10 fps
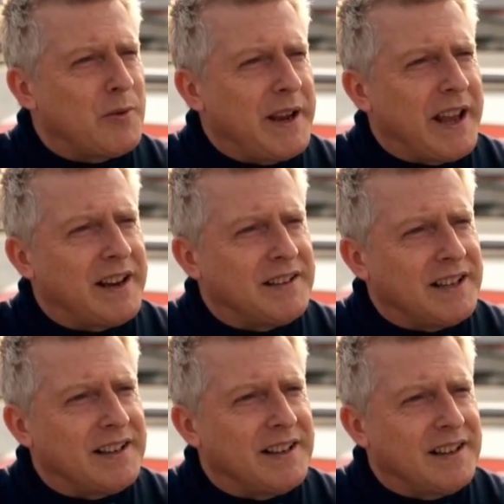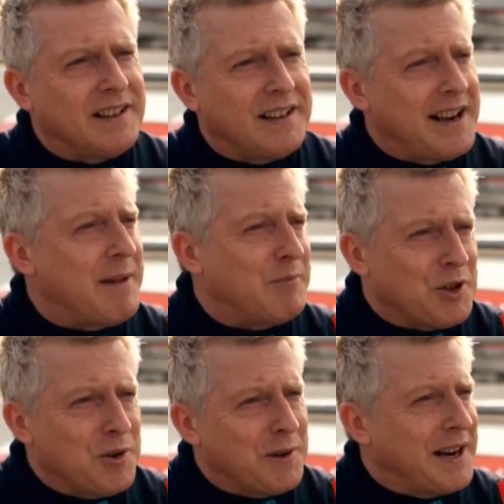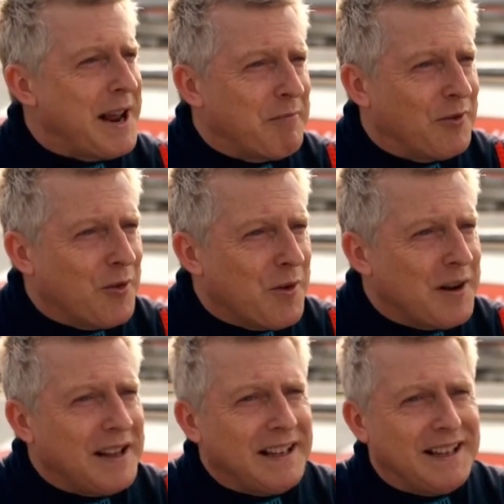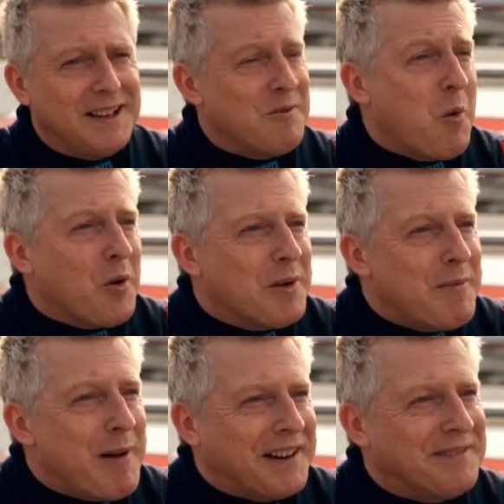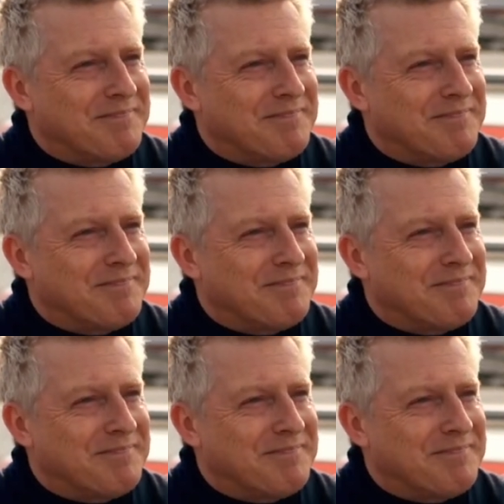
a weekend in an M2 and an M4. What could be better?